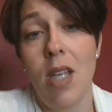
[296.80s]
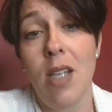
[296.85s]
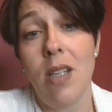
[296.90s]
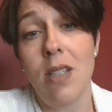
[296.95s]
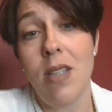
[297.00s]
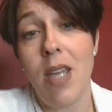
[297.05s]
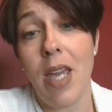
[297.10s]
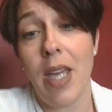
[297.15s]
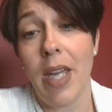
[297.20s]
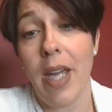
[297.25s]
and to
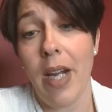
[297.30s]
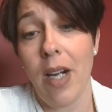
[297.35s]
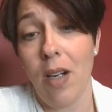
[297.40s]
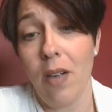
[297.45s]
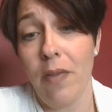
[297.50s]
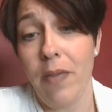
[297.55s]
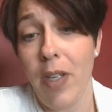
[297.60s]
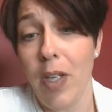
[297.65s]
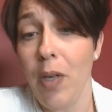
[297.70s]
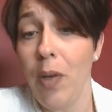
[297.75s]
take care
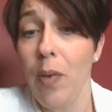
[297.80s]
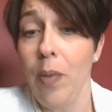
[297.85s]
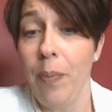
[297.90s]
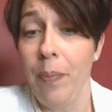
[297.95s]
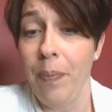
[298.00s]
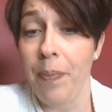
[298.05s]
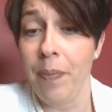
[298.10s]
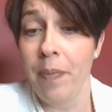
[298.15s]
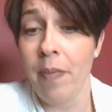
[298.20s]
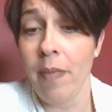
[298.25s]
of you.
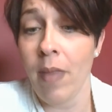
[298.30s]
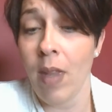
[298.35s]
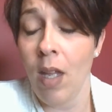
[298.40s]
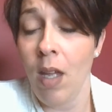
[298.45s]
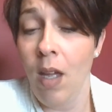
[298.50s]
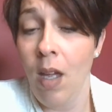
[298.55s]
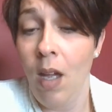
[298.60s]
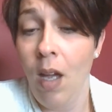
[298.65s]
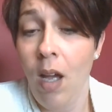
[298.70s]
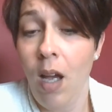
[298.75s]

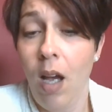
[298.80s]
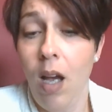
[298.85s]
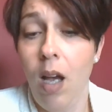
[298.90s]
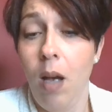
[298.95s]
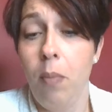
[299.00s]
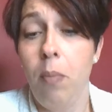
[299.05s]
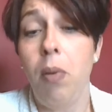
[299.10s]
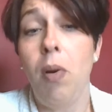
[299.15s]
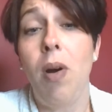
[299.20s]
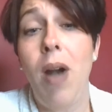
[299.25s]

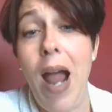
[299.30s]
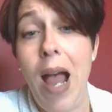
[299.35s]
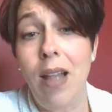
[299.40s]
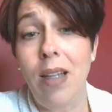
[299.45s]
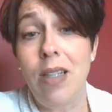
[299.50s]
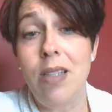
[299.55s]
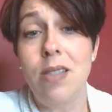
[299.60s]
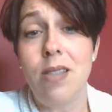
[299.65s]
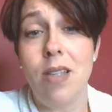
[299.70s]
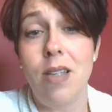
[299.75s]

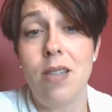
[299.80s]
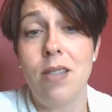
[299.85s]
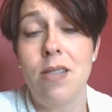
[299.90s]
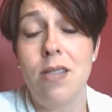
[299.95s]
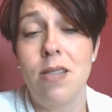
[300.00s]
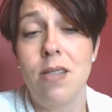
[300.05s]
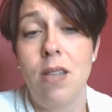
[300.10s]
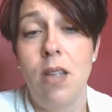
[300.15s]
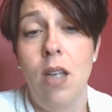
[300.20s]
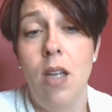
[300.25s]

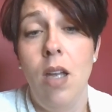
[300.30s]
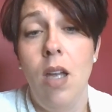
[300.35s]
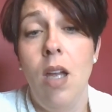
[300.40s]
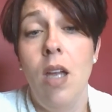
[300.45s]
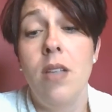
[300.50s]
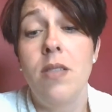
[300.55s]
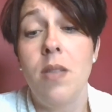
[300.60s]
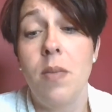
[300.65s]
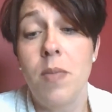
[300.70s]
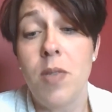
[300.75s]
Paralysis.
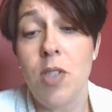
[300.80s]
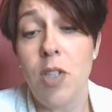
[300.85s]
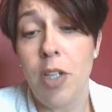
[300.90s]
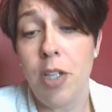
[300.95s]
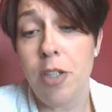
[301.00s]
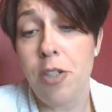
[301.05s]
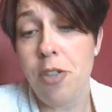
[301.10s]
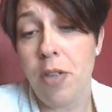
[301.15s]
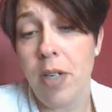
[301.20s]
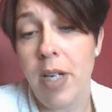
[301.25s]
some
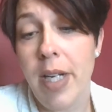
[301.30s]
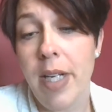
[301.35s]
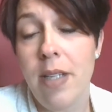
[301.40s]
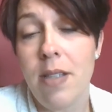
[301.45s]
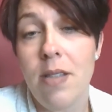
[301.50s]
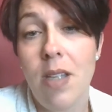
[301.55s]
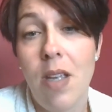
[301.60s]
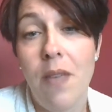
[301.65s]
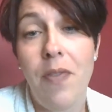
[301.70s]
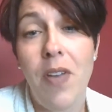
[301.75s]

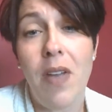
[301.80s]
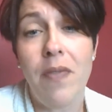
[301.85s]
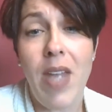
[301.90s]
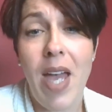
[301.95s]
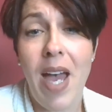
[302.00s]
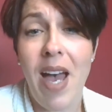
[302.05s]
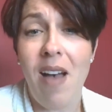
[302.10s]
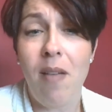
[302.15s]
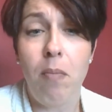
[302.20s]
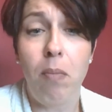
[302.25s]
surgeries, if you have to
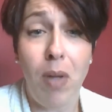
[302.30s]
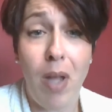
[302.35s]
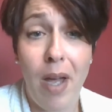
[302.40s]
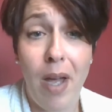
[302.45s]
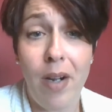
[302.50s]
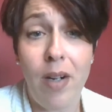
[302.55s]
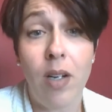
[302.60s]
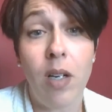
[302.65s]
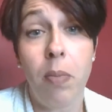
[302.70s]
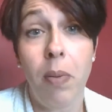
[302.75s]
have
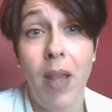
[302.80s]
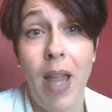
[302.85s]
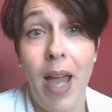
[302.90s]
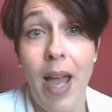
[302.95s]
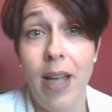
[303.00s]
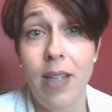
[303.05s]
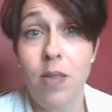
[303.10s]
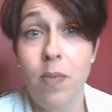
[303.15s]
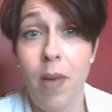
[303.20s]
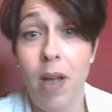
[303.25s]
blood or
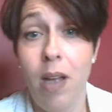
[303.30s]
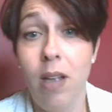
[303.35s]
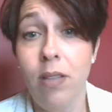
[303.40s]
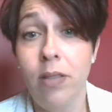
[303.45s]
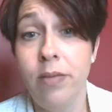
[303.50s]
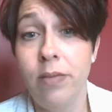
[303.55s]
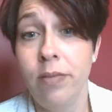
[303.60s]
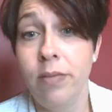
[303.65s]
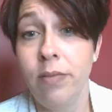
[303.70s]
plasma.